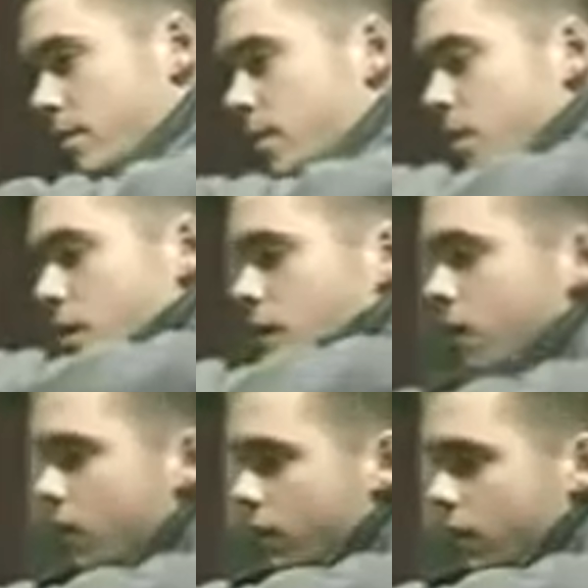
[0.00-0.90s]

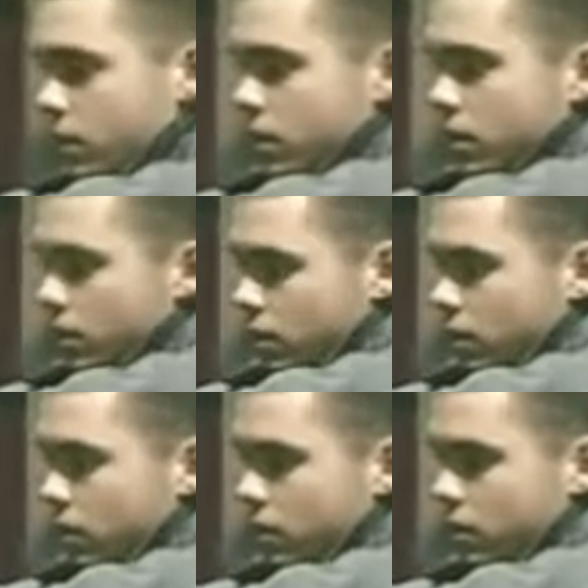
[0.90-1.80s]

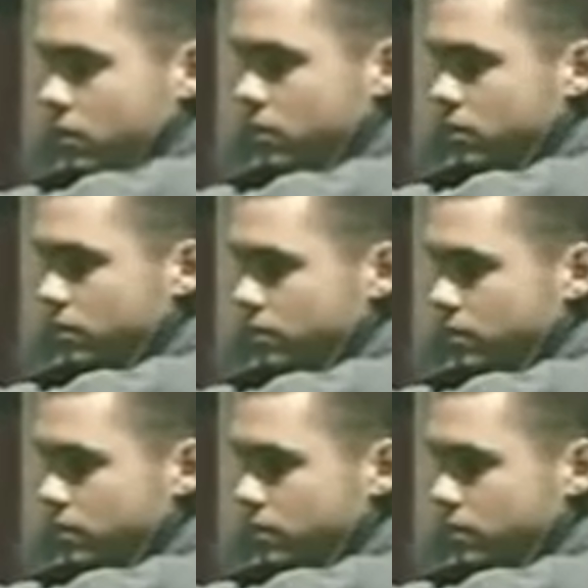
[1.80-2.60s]
Nobody speaks.